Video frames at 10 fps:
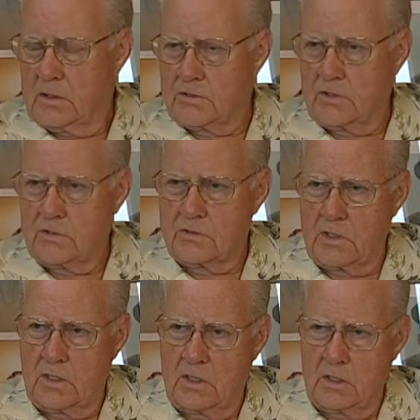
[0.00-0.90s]
This is
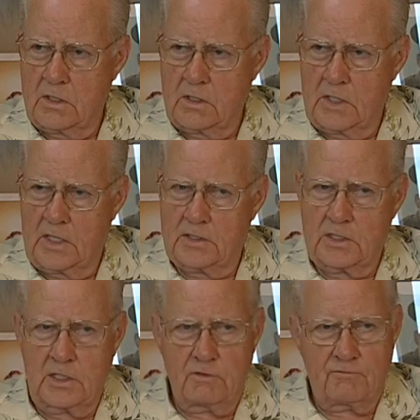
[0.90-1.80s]

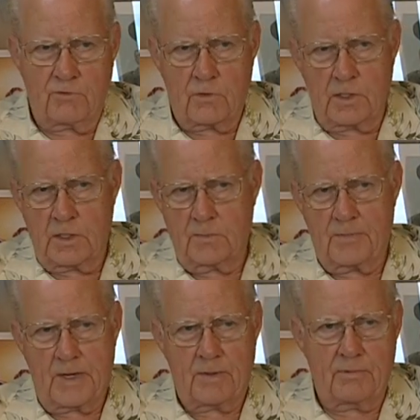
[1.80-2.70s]
1940,
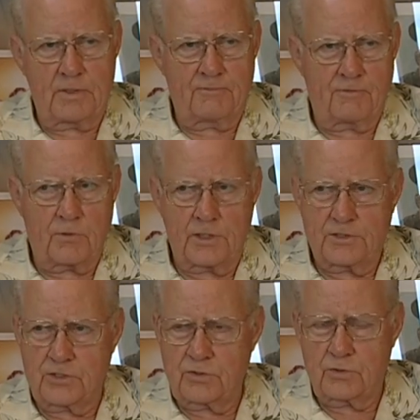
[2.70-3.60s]
probably
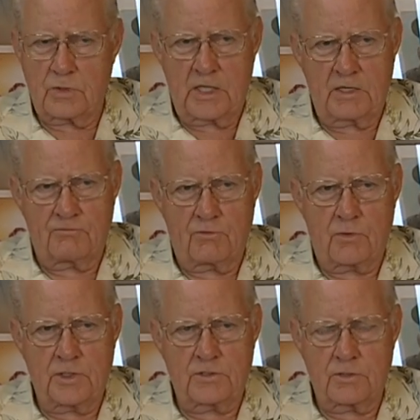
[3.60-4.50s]
42, late
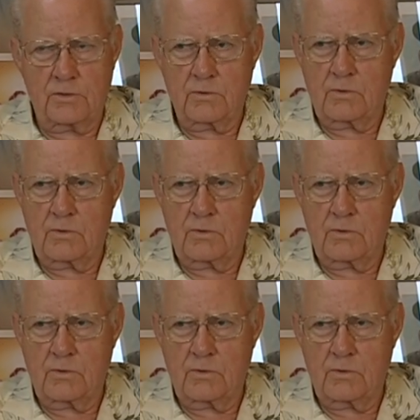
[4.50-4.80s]
42.